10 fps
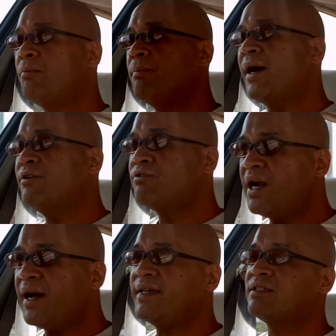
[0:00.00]
by
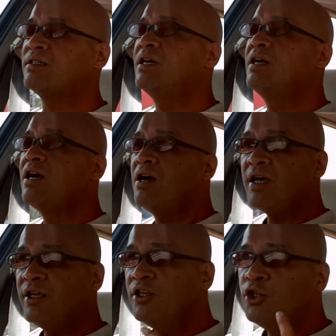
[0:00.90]
right,
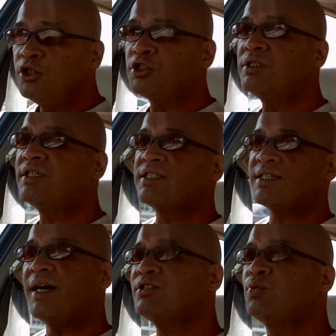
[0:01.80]
you should
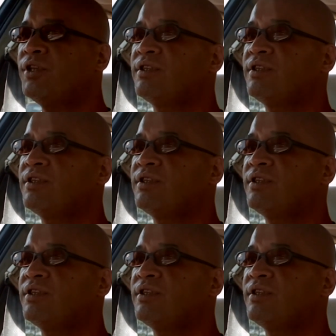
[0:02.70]
discuss with